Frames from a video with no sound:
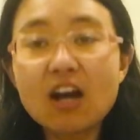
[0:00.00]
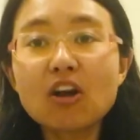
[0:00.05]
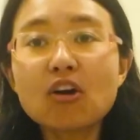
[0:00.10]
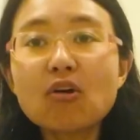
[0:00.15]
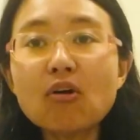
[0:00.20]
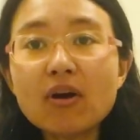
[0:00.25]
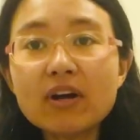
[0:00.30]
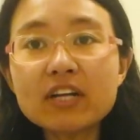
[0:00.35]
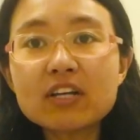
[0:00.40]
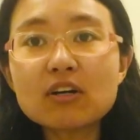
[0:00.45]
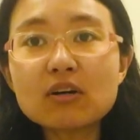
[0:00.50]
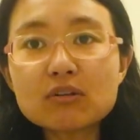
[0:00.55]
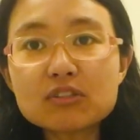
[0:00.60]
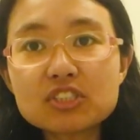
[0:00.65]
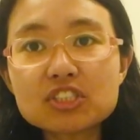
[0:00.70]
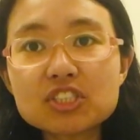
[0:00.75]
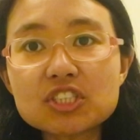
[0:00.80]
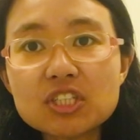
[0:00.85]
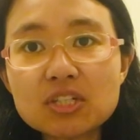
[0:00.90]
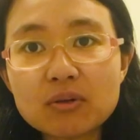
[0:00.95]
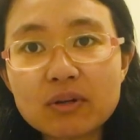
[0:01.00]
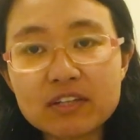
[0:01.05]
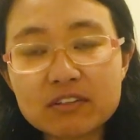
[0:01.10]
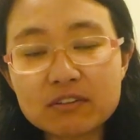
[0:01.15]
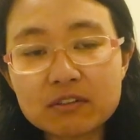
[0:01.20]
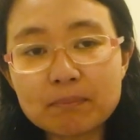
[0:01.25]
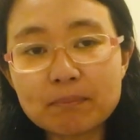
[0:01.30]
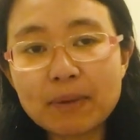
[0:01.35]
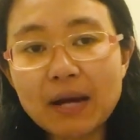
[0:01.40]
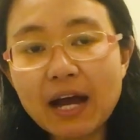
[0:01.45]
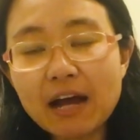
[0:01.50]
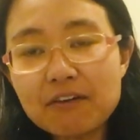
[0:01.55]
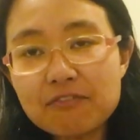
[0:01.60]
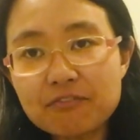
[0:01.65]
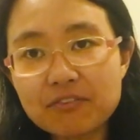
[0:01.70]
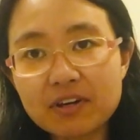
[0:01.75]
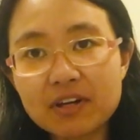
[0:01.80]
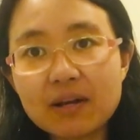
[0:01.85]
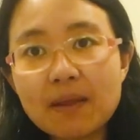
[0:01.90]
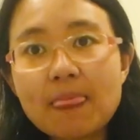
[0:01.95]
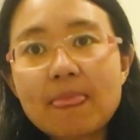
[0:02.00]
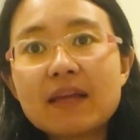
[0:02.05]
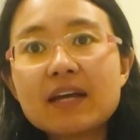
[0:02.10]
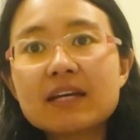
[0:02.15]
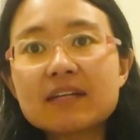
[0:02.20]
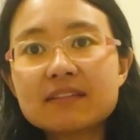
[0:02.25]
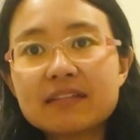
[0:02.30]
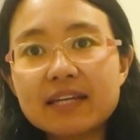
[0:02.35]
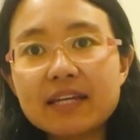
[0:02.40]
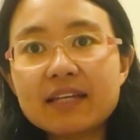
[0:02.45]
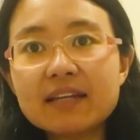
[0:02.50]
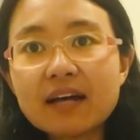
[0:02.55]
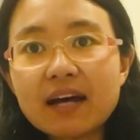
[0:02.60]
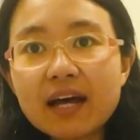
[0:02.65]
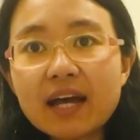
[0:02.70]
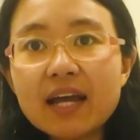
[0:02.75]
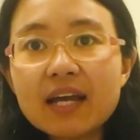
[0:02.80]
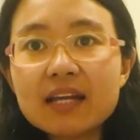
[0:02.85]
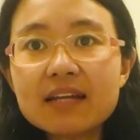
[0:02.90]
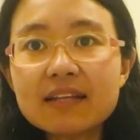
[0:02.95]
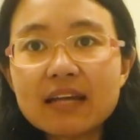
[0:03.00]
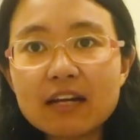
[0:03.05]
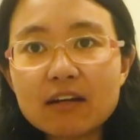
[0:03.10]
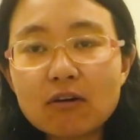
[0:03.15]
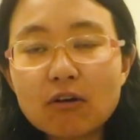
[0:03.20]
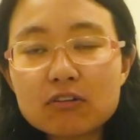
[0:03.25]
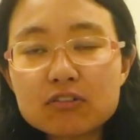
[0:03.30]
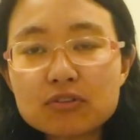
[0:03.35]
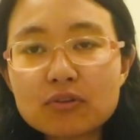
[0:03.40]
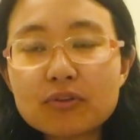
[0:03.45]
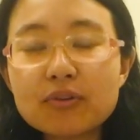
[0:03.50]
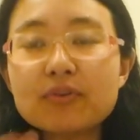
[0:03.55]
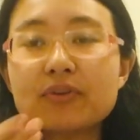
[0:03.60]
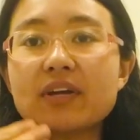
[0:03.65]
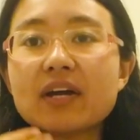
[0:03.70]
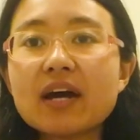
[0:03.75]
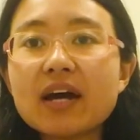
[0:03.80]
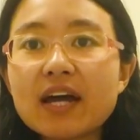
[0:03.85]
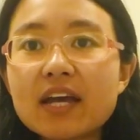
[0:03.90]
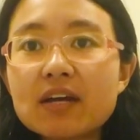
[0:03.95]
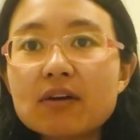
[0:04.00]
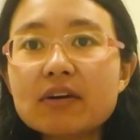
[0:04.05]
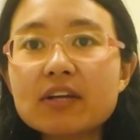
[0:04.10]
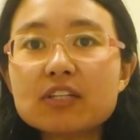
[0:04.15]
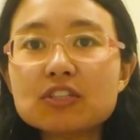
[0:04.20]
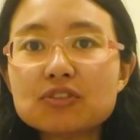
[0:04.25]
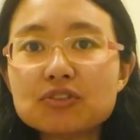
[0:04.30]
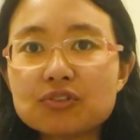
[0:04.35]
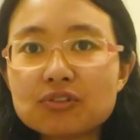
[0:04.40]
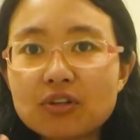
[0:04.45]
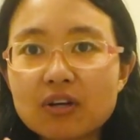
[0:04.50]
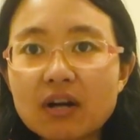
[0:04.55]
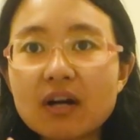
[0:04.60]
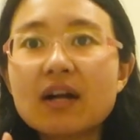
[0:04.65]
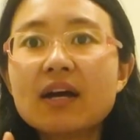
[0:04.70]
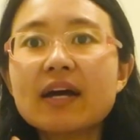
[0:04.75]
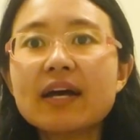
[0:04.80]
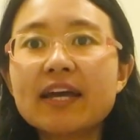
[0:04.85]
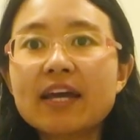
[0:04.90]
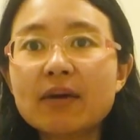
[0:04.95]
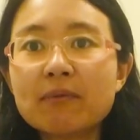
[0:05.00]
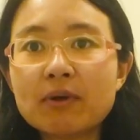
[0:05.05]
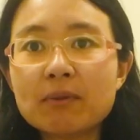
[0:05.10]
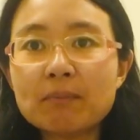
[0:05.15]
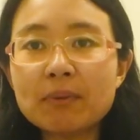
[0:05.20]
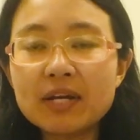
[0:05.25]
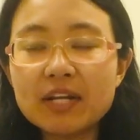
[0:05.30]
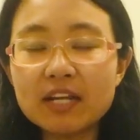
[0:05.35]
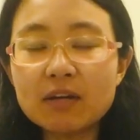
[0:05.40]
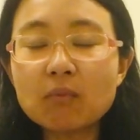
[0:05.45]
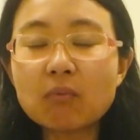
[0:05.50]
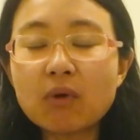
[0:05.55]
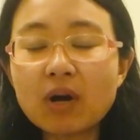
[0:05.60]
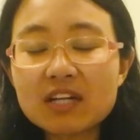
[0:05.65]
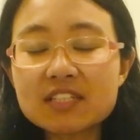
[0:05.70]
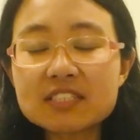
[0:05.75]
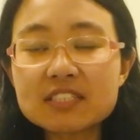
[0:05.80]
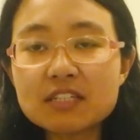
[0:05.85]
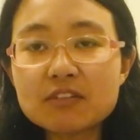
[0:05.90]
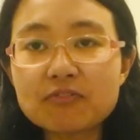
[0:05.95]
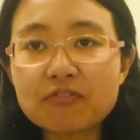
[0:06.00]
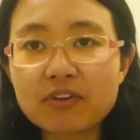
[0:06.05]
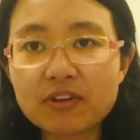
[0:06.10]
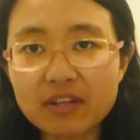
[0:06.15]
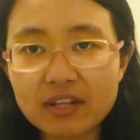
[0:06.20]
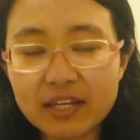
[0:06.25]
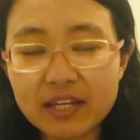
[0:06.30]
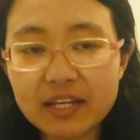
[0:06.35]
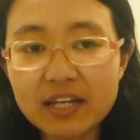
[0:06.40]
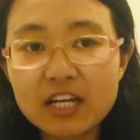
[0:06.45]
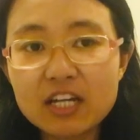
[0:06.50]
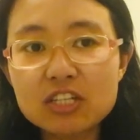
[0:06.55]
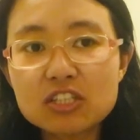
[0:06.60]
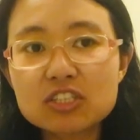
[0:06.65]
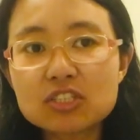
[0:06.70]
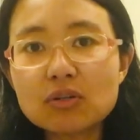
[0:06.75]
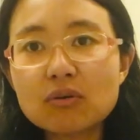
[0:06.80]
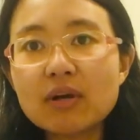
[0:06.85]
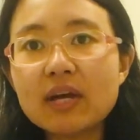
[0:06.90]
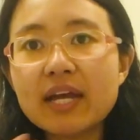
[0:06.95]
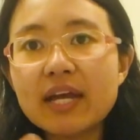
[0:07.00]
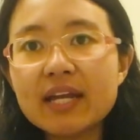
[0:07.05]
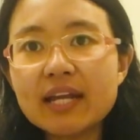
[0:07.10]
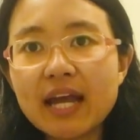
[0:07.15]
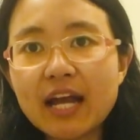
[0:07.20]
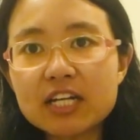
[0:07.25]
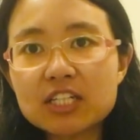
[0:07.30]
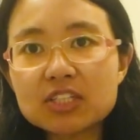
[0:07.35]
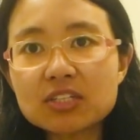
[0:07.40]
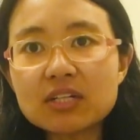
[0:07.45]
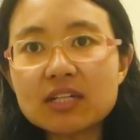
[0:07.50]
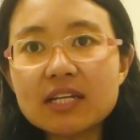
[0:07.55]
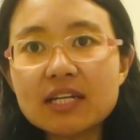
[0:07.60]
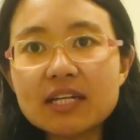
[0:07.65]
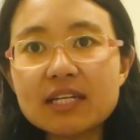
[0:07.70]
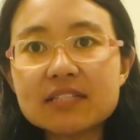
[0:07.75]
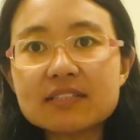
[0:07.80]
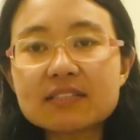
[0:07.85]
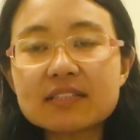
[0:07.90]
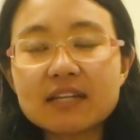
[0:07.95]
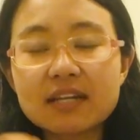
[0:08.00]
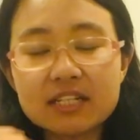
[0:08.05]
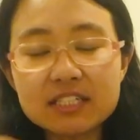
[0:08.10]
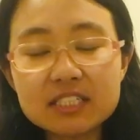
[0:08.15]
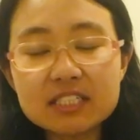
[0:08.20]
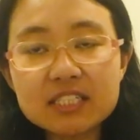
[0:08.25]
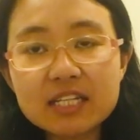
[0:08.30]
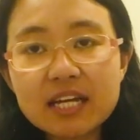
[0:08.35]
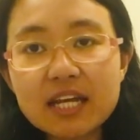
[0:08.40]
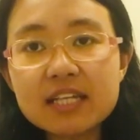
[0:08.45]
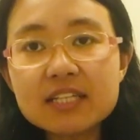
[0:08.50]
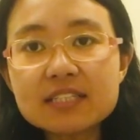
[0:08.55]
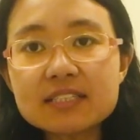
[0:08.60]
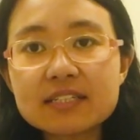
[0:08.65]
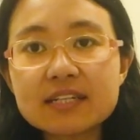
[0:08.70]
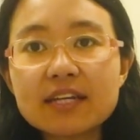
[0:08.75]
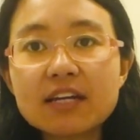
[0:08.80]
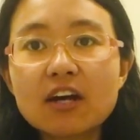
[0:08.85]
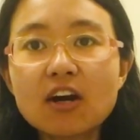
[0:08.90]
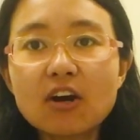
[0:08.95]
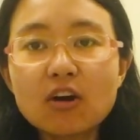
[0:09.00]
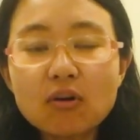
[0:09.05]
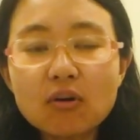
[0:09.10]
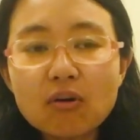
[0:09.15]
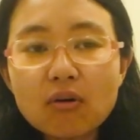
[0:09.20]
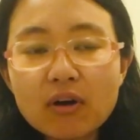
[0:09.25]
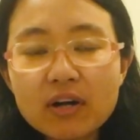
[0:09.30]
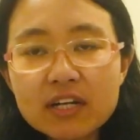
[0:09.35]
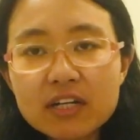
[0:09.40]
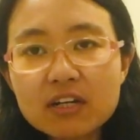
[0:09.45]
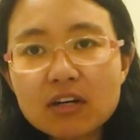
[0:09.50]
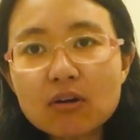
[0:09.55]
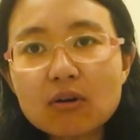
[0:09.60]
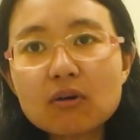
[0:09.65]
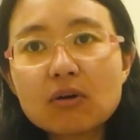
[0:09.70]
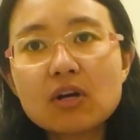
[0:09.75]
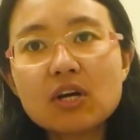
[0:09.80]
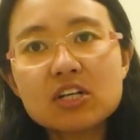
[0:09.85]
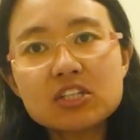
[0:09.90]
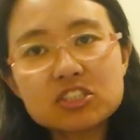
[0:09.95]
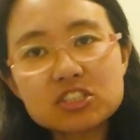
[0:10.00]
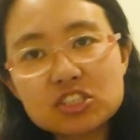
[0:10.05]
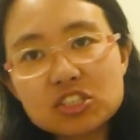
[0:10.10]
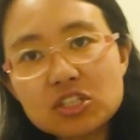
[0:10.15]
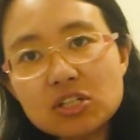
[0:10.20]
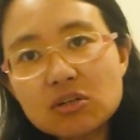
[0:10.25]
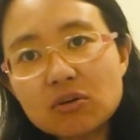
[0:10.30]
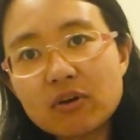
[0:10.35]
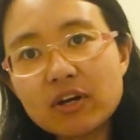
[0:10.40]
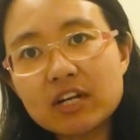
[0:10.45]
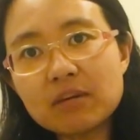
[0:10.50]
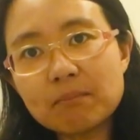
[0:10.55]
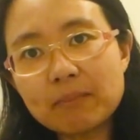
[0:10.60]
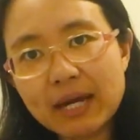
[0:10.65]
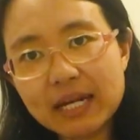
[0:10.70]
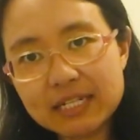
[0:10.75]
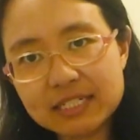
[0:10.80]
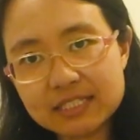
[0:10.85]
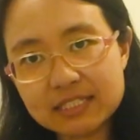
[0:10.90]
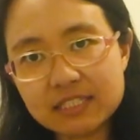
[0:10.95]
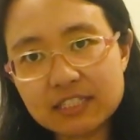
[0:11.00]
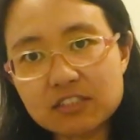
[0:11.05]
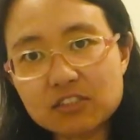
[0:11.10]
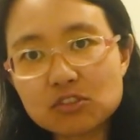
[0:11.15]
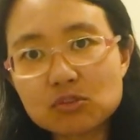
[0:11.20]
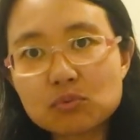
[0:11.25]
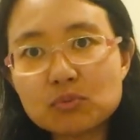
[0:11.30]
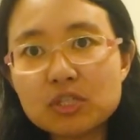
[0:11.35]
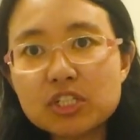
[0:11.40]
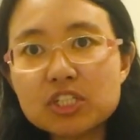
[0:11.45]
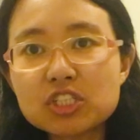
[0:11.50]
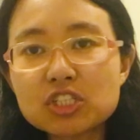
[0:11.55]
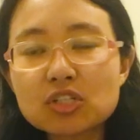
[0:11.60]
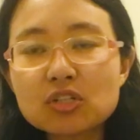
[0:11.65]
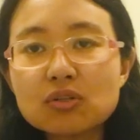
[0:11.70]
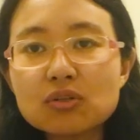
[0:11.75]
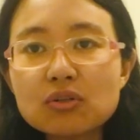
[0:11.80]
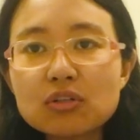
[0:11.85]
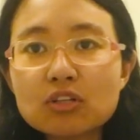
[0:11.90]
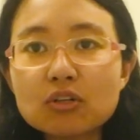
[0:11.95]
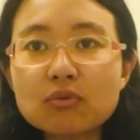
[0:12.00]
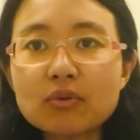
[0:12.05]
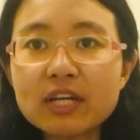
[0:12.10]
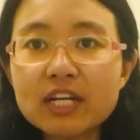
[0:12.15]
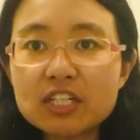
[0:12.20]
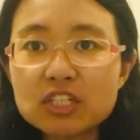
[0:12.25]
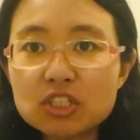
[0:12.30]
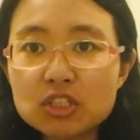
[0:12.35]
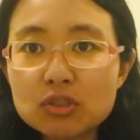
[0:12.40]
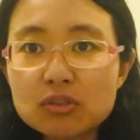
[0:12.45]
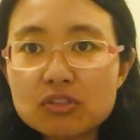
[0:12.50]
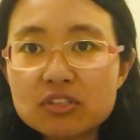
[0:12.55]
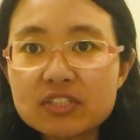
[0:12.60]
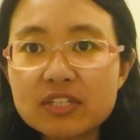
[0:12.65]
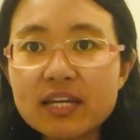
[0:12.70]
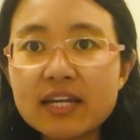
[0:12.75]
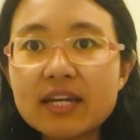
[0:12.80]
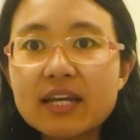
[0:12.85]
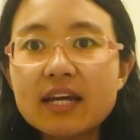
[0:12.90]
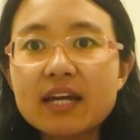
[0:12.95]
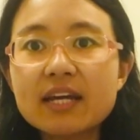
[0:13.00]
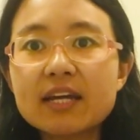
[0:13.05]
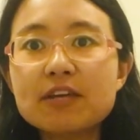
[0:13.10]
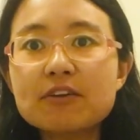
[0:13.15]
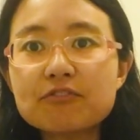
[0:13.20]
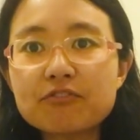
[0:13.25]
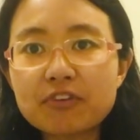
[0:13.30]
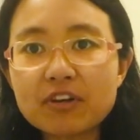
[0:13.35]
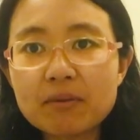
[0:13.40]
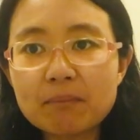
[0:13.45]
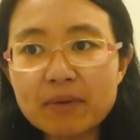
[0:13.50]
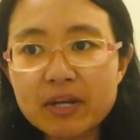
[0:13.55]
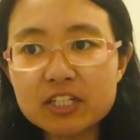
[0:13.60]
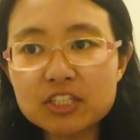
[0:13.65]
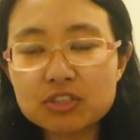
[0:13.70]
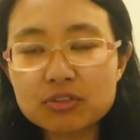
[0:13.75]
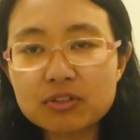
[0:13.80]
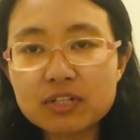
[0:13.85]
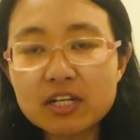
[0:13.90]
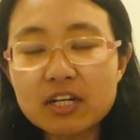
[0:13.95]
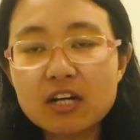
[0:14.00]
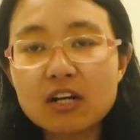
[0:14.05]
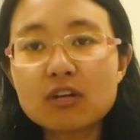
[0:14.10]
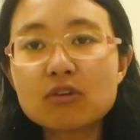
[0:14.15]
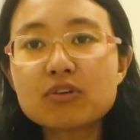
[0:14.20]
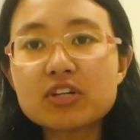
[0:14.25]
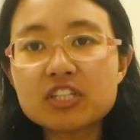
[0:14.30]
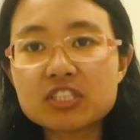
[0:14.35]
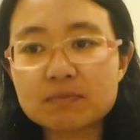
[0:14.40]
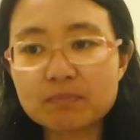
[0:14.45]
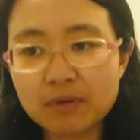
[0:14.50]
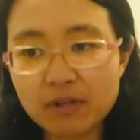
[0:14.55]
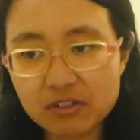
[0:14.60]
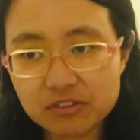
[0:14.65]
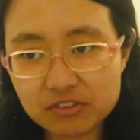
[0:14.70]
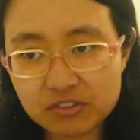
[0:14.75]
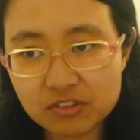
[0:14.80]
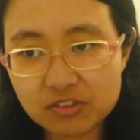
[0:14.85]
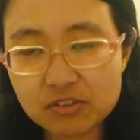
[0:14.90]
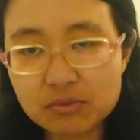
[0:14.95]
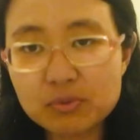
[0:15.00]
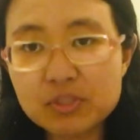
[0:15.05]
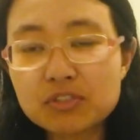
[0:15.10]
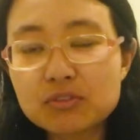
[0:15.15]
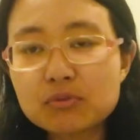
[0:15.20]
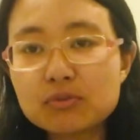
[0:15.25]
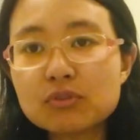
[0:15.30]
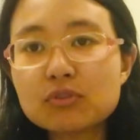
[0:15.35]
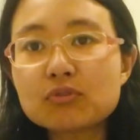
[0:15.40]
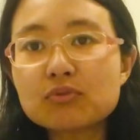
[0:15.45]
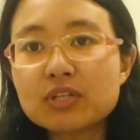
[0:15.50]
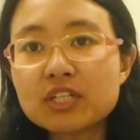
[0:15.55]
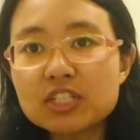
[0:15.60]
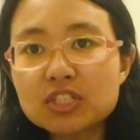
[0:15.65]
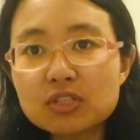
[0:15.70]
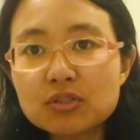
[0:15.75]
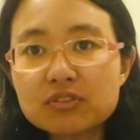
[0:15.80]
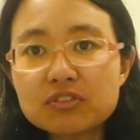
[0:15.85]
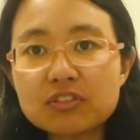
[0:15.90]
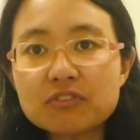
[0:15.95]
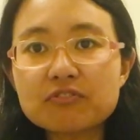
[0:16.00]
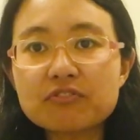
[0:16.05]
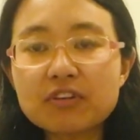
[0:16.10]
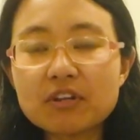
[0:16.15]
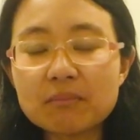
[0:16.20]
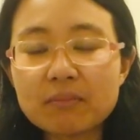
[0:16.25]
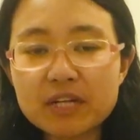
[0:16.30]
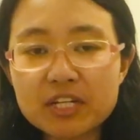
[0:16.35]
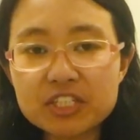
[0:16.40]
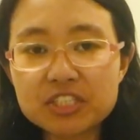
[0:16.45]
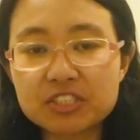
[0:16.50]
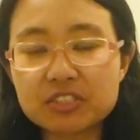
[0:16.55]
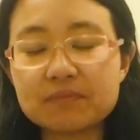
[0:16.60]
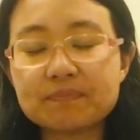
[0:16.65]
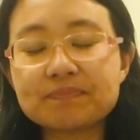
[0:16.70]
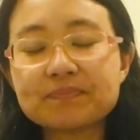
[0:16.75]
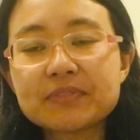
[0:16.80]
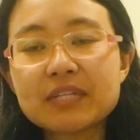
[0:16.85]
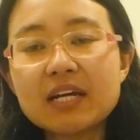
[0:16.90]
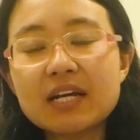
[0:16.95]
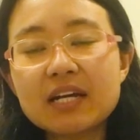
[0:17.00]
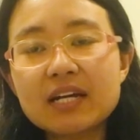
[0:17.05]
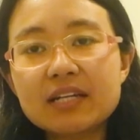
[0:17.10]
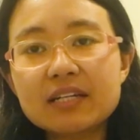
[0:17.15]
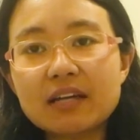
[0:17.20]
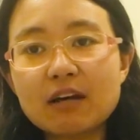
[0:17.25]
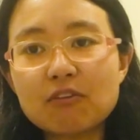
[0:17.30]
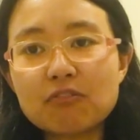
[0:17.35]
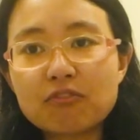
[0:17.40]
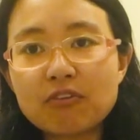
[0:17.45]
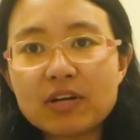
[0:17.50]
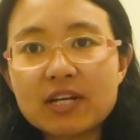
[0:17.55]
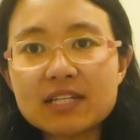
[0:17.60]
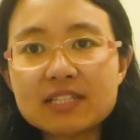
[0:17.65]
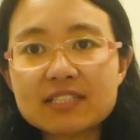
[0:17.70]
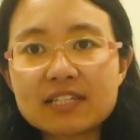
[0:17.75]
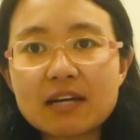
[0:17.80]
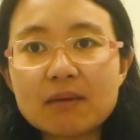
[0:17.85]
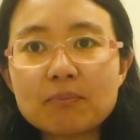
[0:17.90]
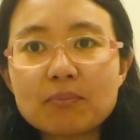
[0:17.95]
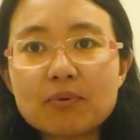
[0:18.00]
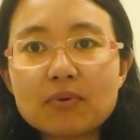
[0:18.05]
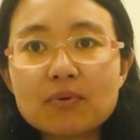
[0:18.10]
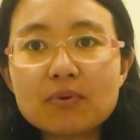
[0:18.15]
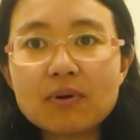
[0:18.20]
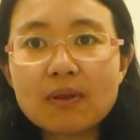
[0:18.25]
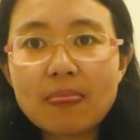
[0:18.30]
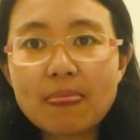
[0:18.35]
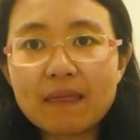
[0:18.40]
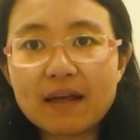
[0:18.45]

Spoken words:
cortical steroid, or the puffer, the inhaler that also you inhale into your airway, but it works differently. So it actually contains the cortical steroid medicines, which could reduce the inflammatory responses, which could reduce inflammation. Now, for example,